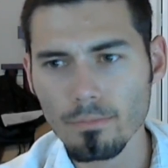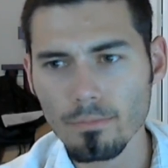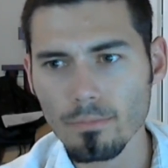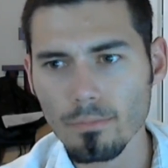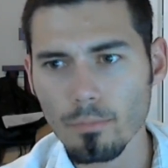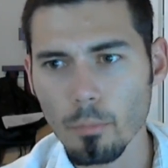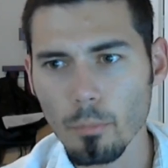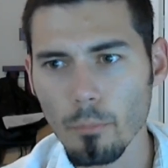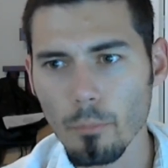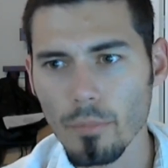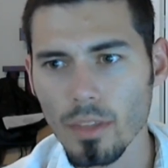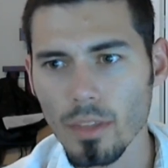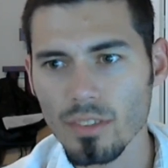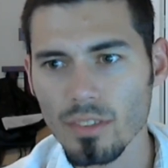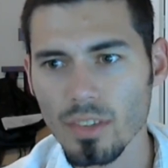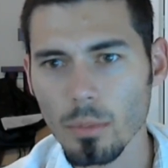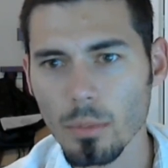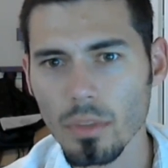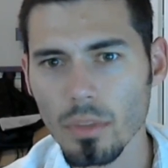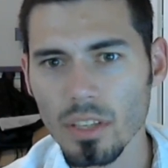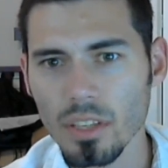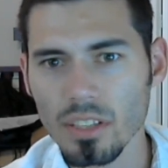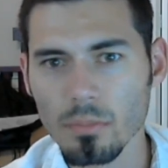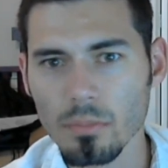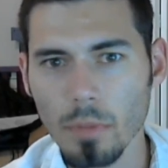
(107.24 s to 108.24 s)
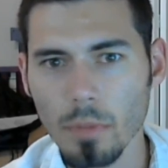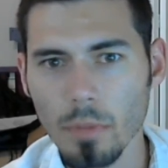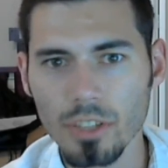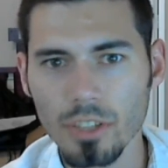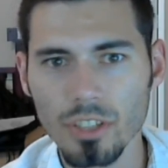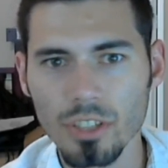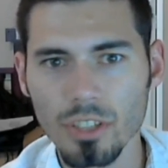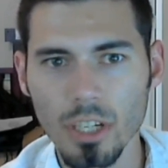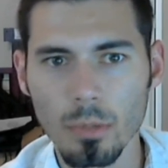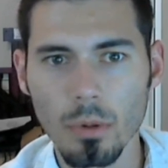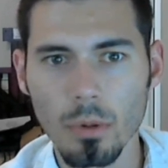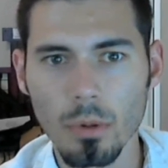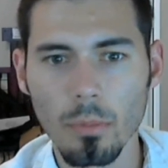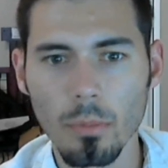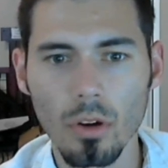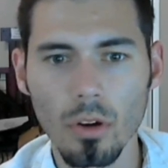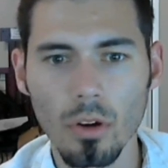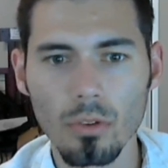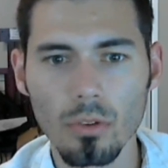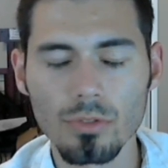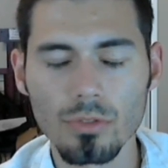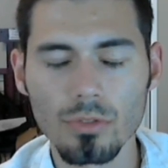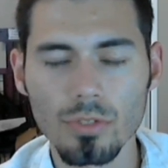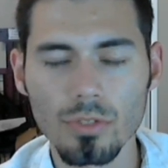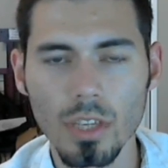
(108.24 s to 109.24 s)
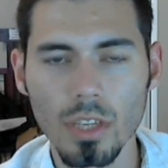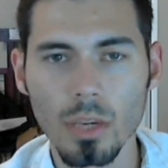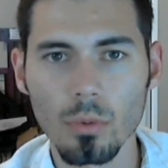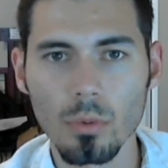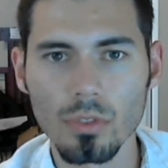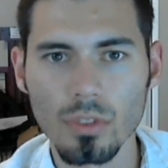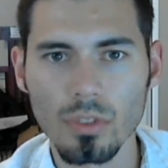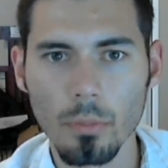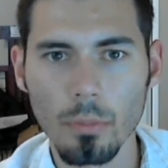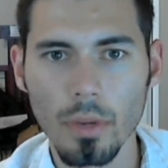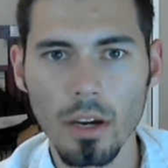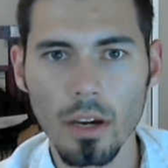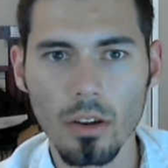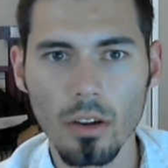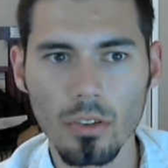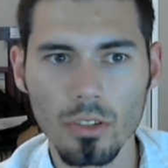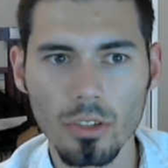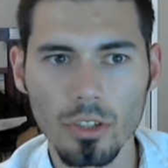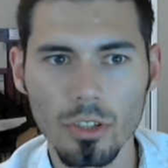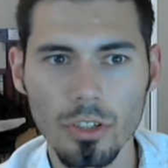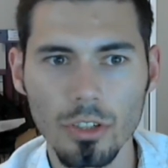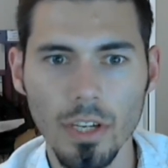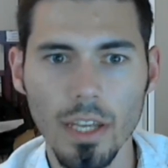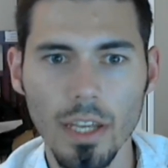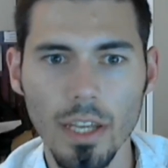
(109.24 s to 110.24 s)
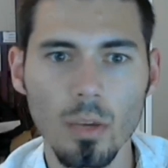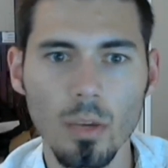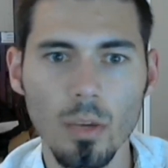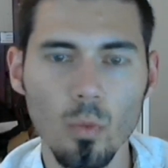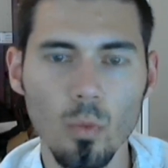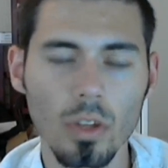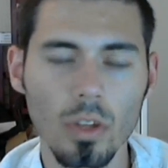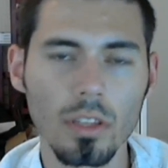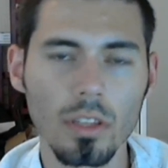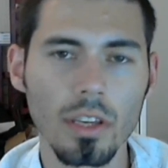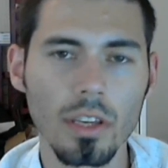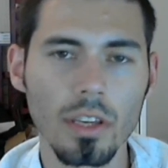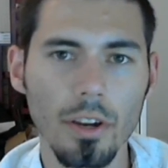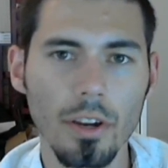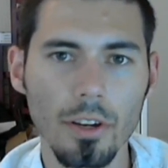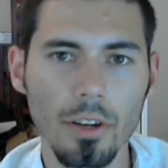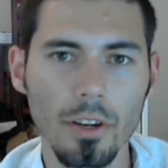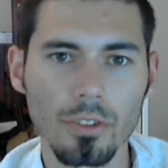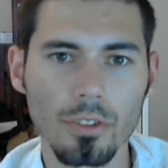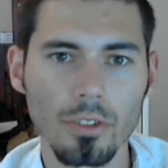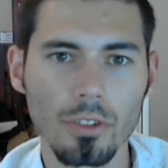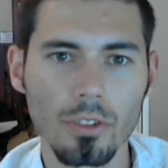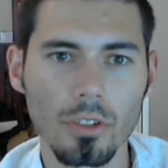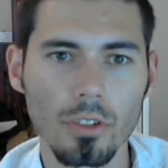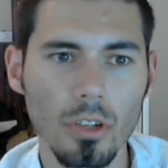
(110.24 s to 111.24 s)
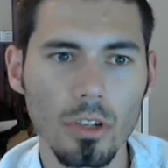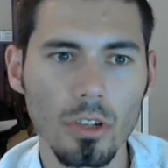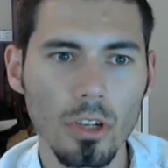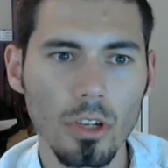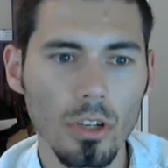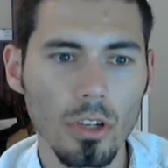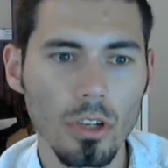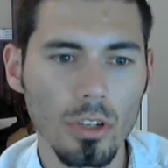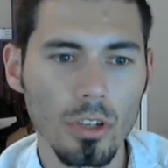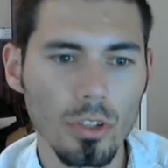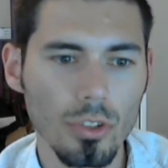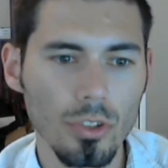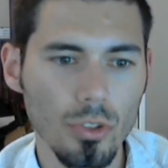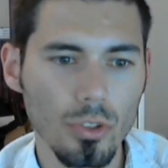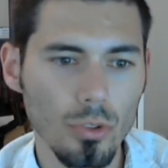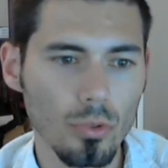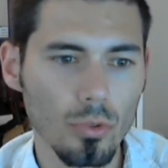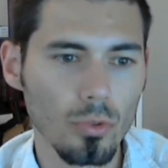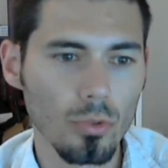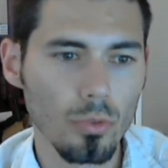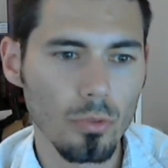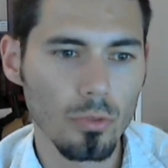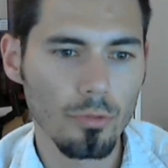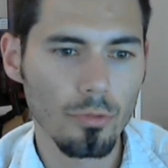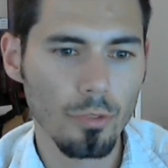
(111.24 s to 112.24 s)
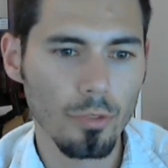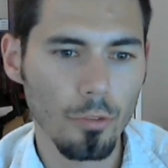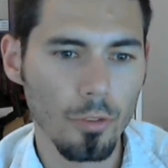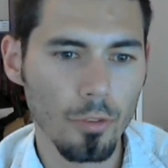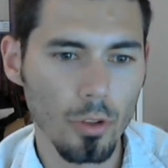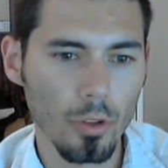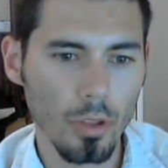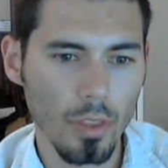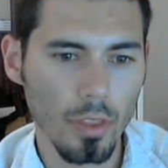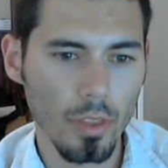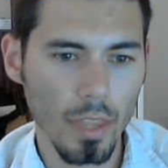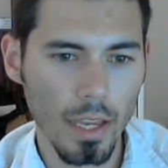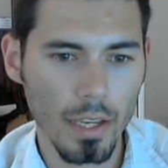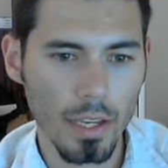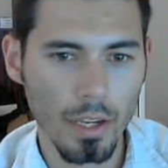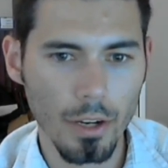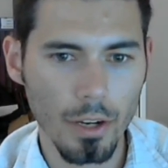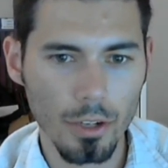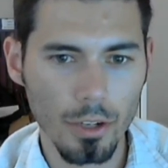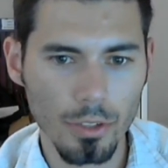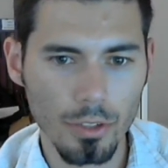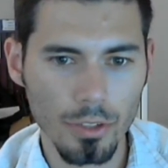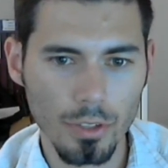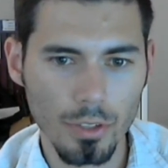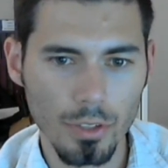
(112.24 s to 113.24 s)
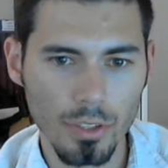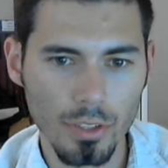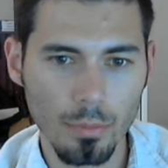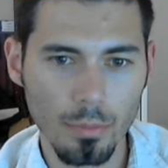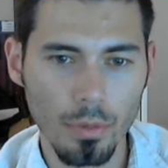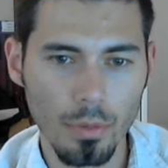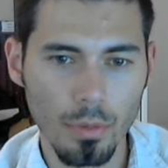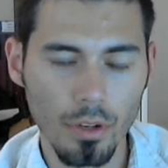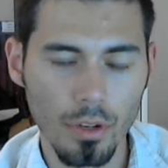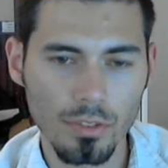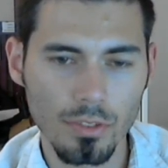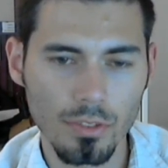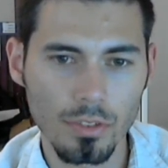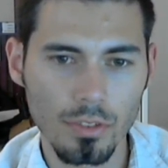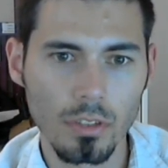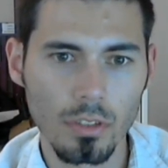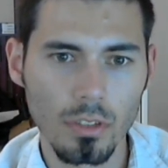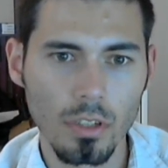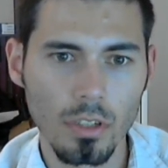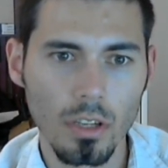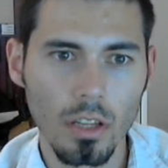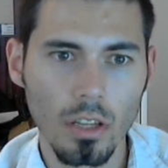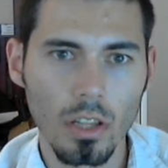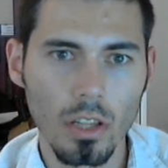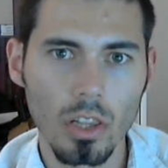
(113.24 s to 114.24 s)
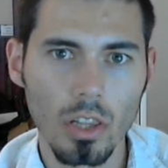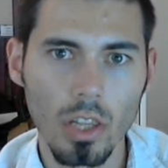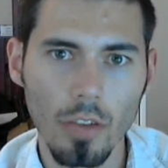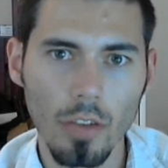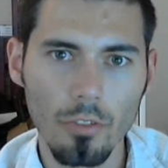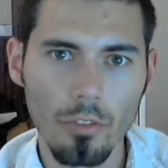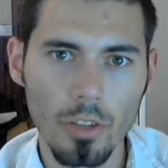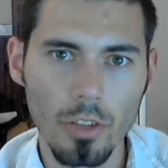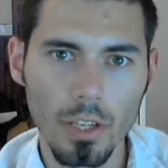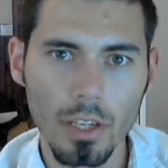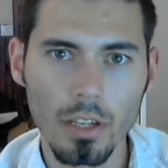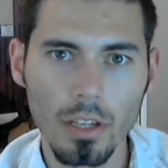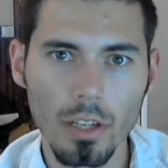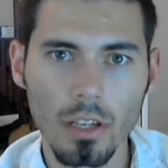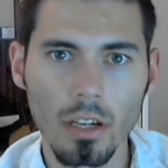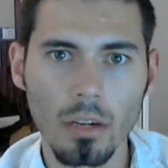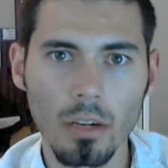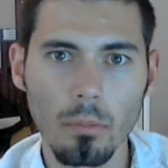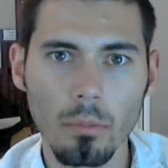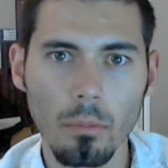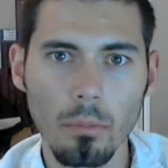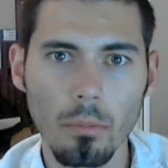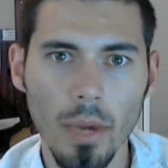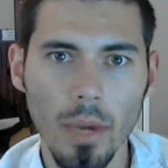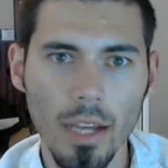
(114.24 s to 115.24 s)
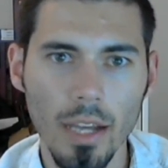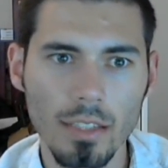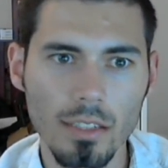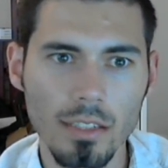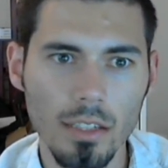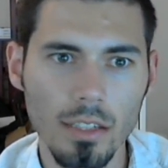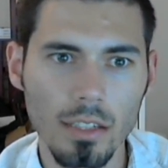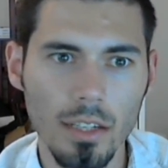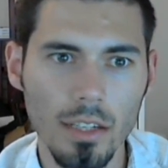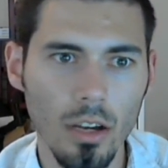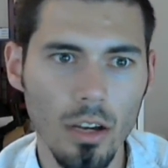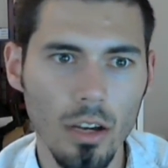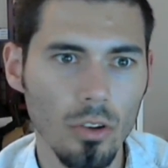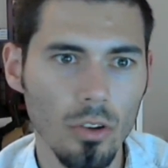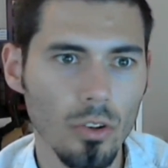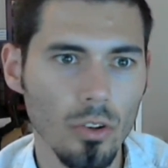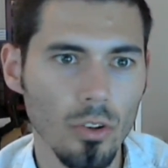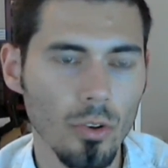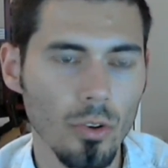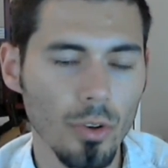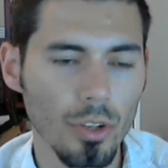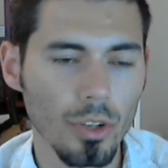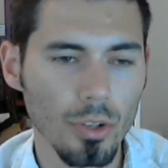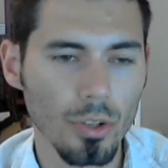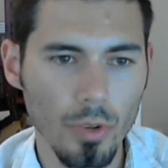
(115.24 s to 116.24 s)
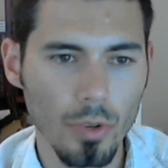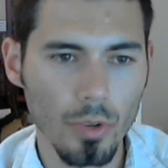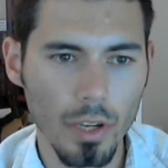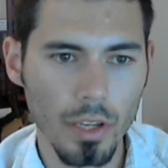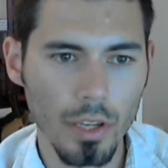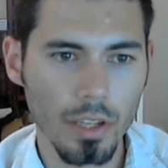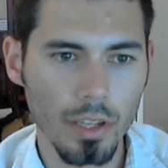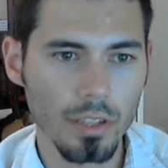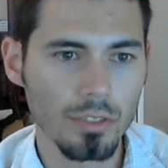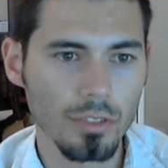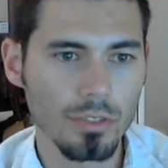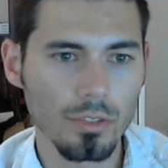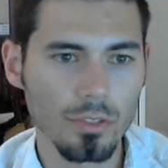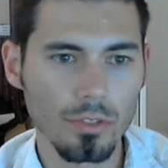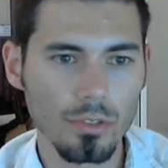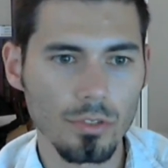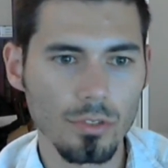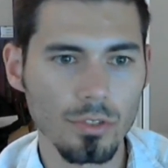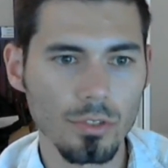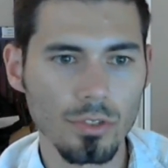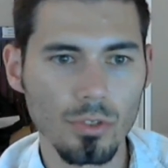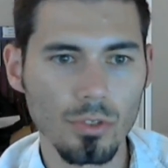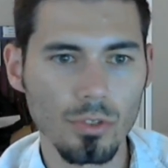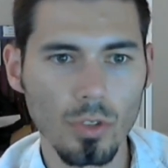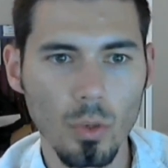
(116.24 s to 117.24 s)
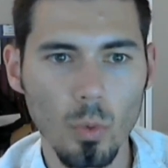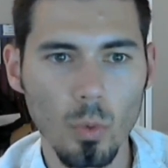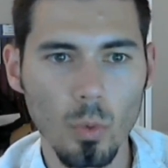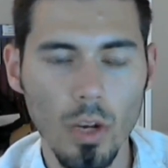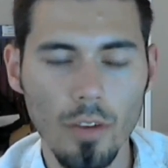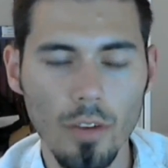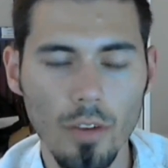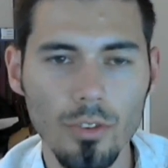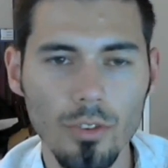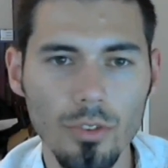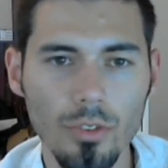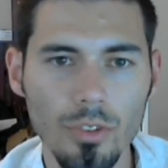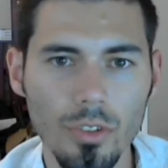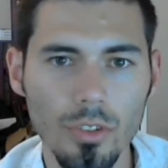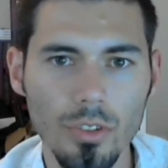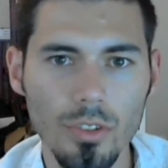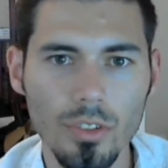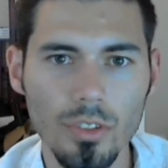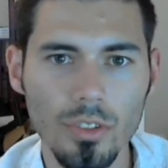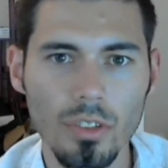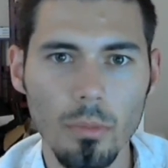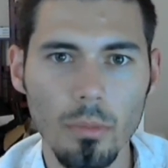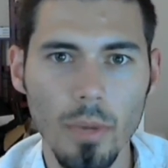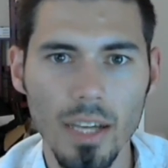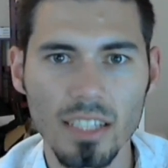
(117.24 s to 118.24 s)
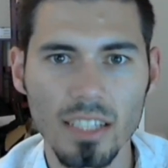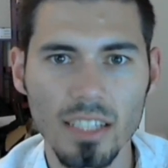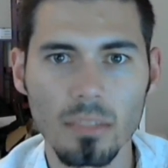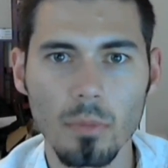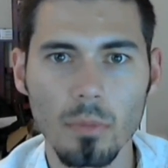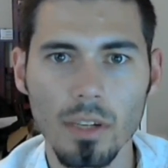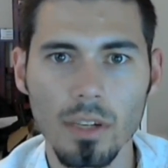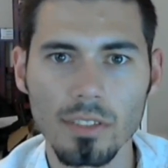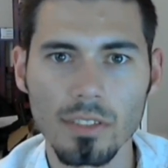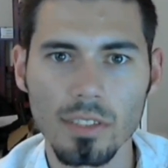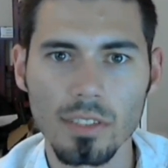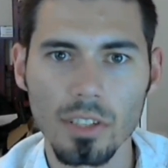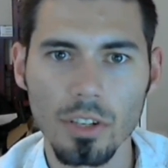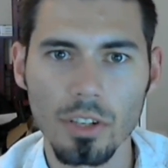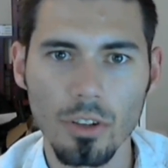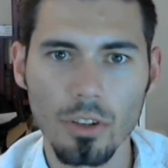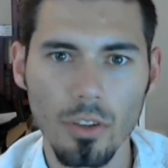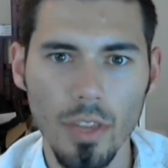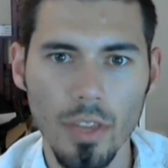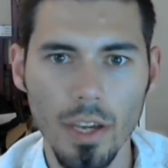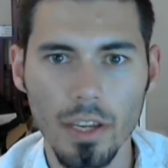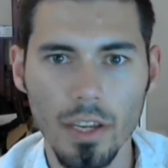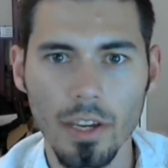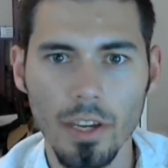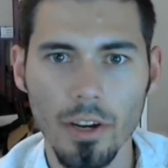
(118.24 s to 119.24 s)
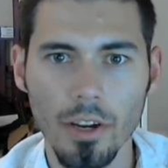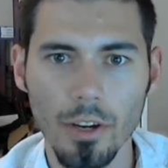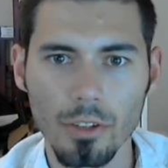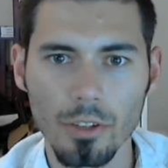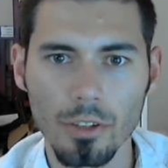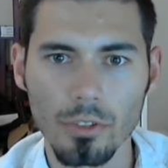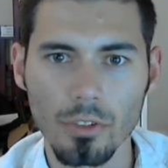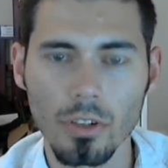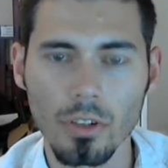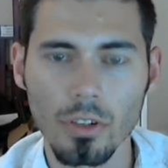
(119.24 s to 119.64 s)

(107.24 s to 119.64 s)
some of these major MMOs, it was about creating one character, you fulfilling that character as a person, leveling it up, maxing it out, going to raids, just doing whatever you could to maximize the gear on that character.